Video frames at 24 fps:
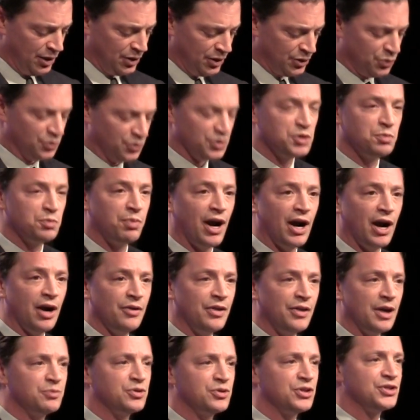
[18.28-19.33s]
to inspire
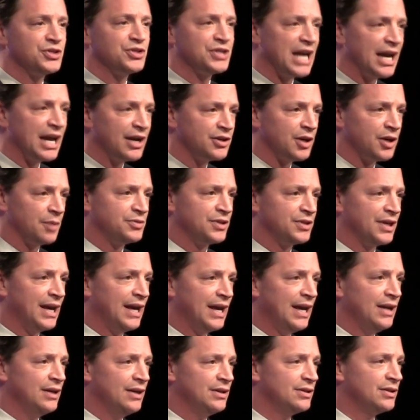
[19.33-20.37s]
them to stand up to
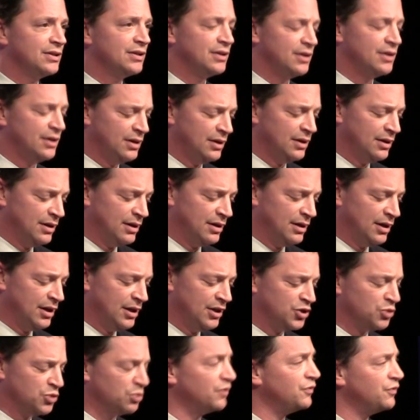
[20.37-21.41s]
hate
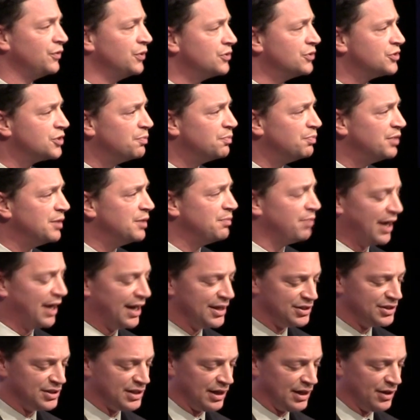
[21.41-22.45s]
and to refuse to be
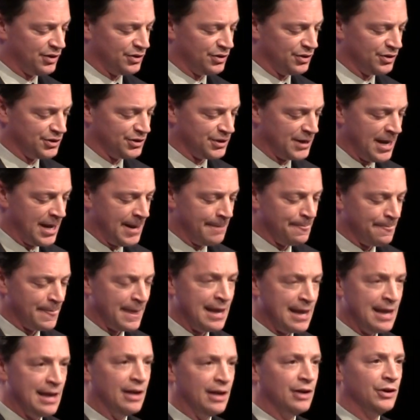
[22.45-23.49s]
bystanders.
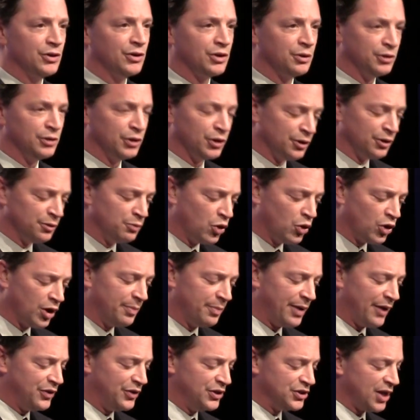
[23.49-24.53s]
And you can learn more
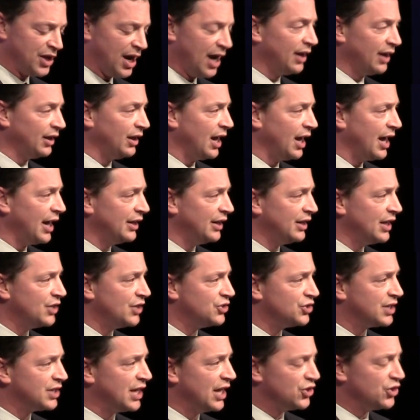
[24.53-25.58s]
about these online
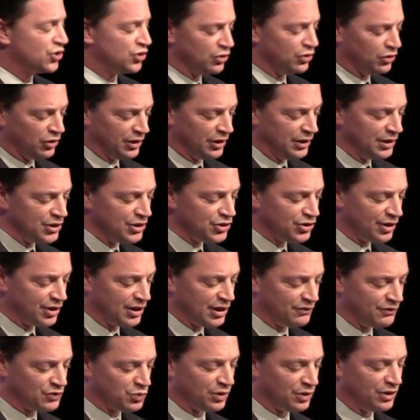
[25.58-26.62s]
educational
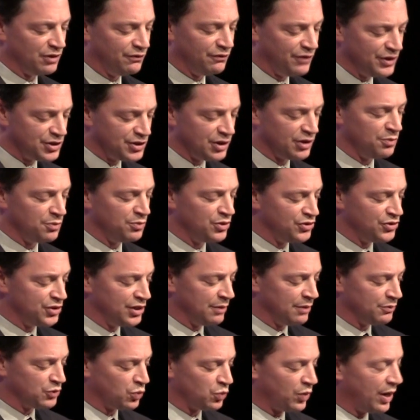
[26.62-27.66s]
initiatives when you visit the
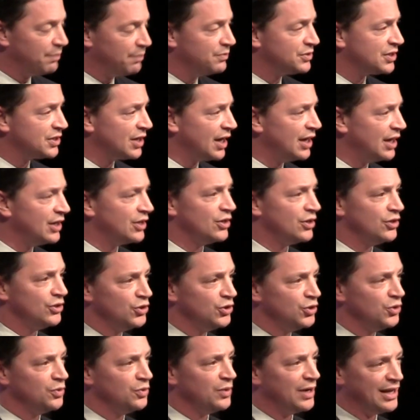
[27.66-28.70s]
museum's website,
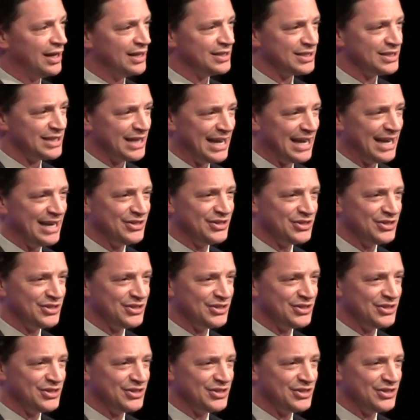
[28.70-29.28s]
ushmm.org.